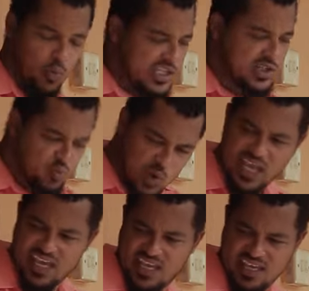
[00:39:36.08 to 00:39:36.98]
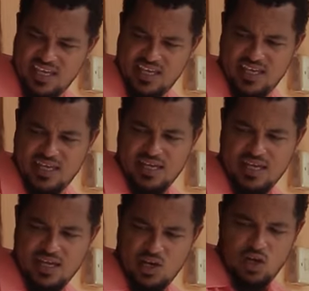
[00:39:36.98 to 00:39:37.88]
Which way?
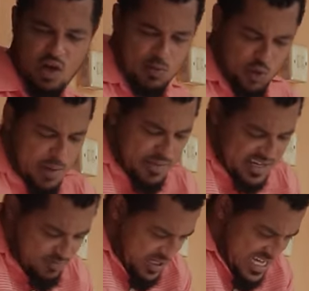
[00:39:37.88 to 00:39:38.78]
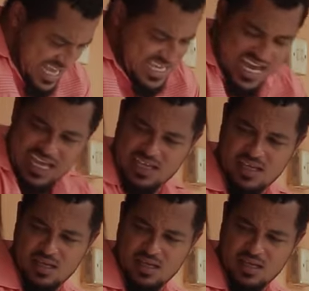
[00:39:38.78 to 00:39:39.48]
Maybe you don't mean we there here.